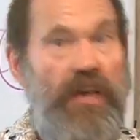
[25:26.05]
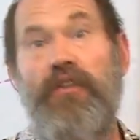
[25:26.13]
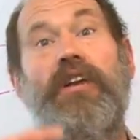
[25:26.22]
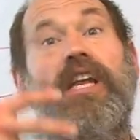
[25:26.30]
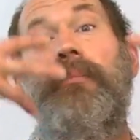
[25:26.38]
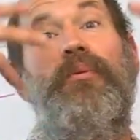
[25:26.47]

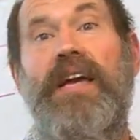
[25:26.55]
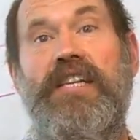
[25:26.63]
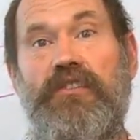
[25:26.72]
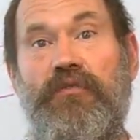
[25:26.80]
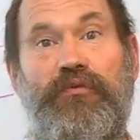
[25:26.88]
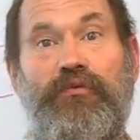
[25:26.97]
Liberate
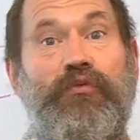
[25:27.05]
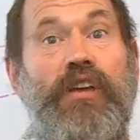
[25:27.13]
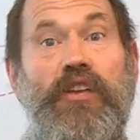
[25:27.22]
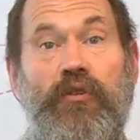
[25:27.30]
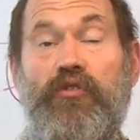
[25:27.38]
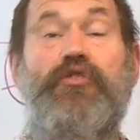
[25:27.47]
and free
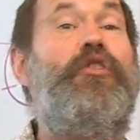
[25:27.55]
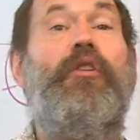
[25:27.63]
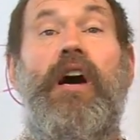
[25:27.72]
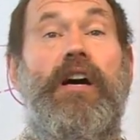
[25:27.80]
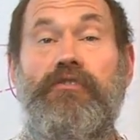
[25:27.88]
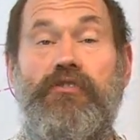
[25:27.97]
your
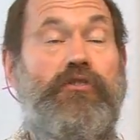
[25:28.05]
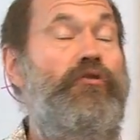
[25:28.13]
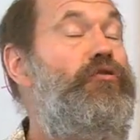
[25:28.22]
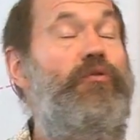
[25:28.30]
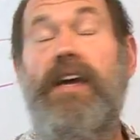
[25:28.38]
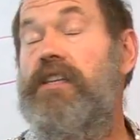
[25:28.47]
neurons to
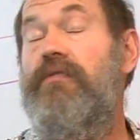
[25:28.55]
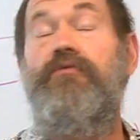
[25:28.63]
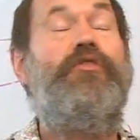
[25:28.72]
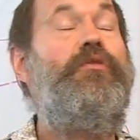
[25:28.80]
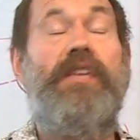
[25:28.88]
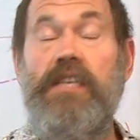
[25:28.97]
new ways
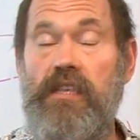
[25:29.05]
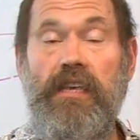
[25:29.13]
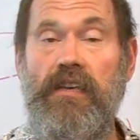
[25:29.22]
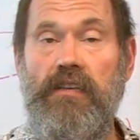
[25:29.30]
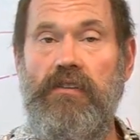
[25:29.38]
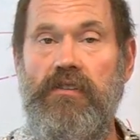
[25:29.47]
of doing
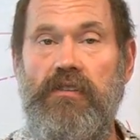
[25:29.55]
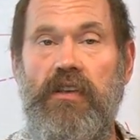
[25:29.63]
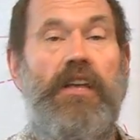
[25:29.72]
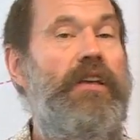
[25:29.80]
things.